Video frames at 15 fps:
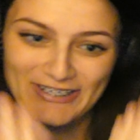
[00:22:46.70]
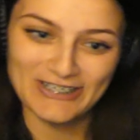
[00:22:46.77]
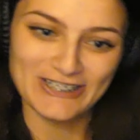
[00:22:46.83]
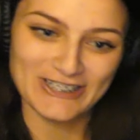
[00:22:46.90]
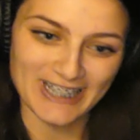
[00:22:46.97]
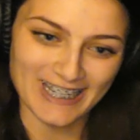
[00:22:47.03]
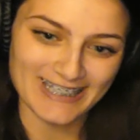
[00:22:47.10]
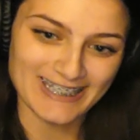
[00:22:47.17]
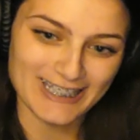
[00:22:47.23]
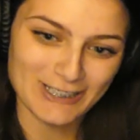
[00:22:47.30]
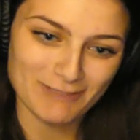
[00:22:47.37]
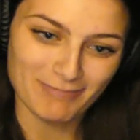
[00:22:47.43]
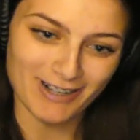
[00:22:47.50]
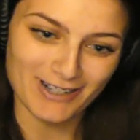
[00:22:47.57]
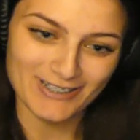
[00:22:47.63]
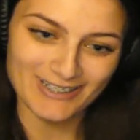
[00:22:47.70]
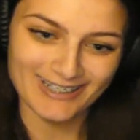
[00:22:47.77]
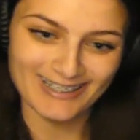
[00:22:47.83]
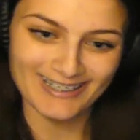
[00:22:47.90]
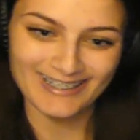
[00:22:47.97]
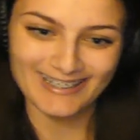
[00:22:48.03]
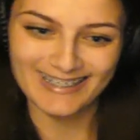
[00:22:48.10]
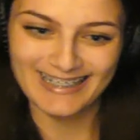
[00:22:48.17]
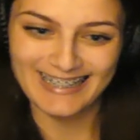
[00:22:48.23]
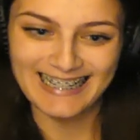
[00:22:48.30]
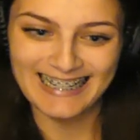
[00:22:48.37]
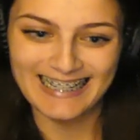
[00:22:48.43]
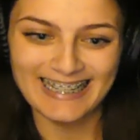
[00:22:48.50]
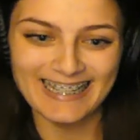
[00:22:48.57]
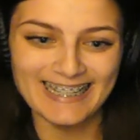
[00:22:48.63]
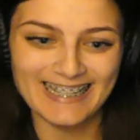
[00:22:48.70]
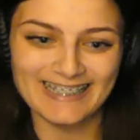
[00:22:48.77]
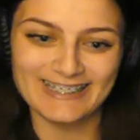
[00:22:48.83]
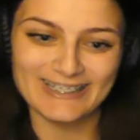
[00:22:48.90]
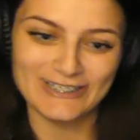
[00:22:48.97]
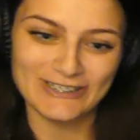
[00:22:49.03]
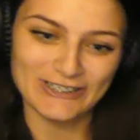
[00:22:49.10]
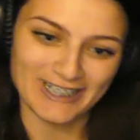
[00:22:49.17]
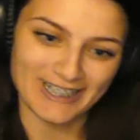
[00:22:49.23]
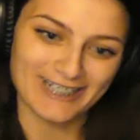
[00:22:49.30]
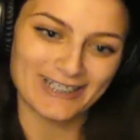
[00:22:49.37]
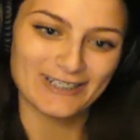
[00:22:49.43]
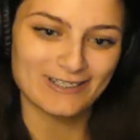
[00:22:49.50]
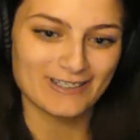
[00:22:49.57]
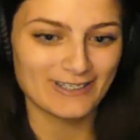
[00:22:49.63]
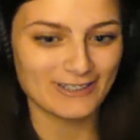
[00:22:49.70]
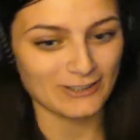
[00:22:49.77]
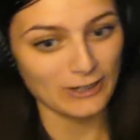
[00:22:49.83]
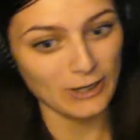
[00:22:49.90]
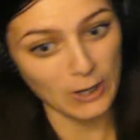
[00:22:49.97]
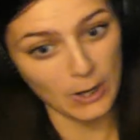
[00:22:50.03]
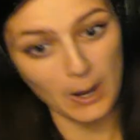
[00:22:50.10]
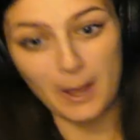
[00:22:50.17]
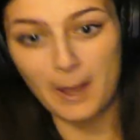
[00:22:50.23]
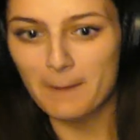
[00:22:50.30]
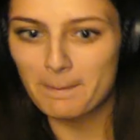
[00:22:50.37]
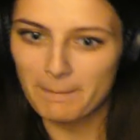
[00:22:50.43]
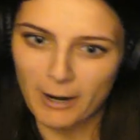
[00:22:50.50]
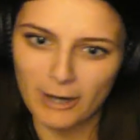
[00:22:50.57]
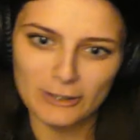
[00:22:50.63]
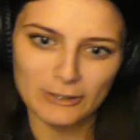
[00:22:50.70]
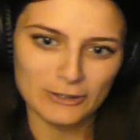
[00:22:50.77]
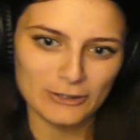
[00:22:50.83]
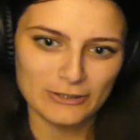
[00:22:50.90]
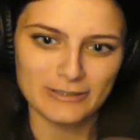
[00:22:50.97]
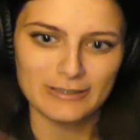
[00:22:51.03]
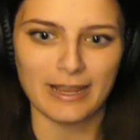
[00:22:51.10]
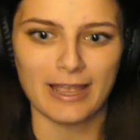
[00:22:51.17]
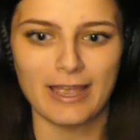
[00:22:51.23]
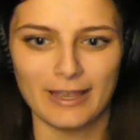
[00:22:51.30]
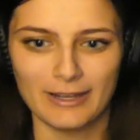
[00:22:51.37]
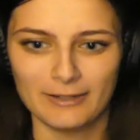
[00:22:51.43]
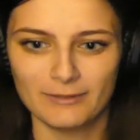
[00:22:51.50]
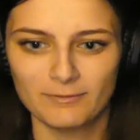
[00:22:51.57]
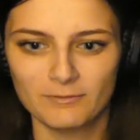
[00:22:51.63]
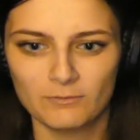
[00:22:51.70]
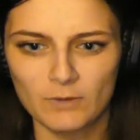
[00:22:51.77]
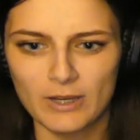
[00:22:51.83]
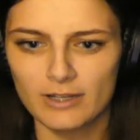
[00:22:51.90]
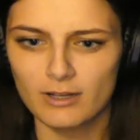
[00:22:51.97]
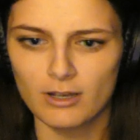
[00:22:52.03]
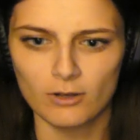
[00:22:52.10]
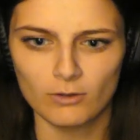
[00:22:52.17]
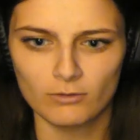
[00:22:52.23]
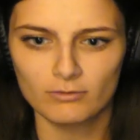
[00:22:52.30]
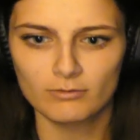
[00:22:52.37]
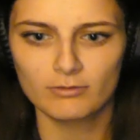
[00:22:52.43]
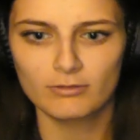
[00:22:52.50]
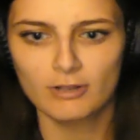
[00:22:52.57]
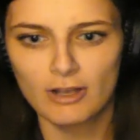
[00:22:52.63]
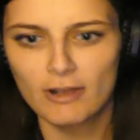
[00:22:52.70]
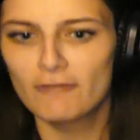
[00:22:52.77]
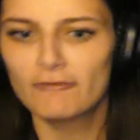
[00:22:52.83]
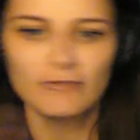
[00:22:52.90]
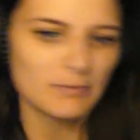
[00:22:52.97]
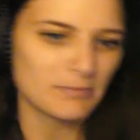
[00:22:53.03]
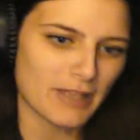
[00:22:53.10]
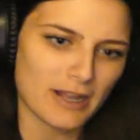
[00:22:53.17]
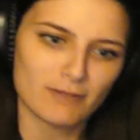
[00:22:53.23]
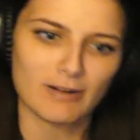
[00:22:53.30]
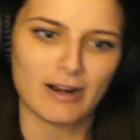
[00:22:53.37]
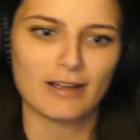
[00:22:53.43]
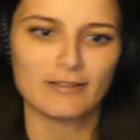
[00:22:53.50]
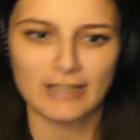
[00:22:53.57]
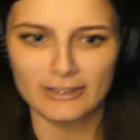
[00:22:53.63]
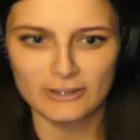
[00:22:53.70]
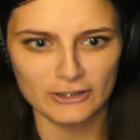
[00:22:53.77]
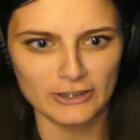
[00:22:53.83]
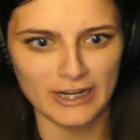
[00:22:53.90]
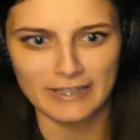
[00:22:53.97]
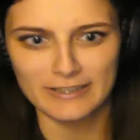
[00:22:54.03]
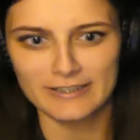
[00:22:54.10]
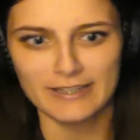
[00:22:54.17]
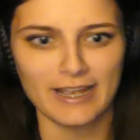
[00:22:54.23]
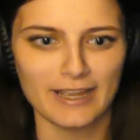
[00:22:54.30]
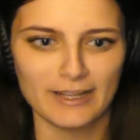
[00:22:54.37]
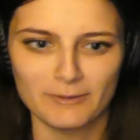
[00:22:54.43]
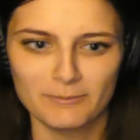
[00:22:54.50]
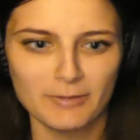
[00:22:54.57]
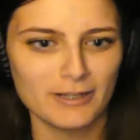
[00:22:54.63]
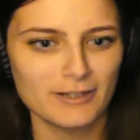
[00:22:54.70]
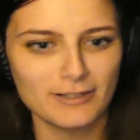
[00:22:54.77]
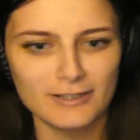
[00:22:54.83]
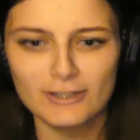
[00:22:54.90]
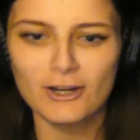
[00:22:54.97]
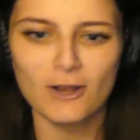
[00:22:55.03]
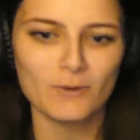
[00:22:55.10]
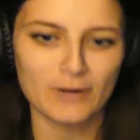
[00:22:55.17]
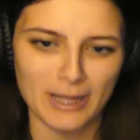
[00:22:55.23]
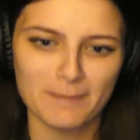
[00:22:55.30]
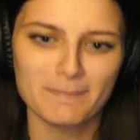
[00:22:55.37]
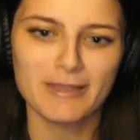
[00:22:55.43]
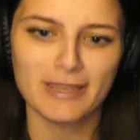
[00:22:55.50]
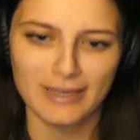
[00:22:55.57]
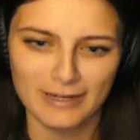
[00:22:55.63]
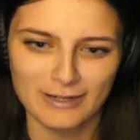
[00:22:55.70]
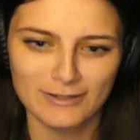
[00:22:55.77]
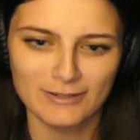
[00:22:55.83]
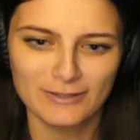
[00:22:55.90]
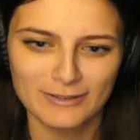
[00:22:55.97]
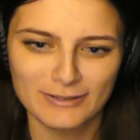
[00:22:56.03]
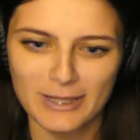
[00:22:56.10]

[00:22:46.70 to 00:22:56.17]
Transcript: Jesse's partner and Jane's partner's dad. Wait, no. Flip that around. That's Jane's dad. But you know what I mean.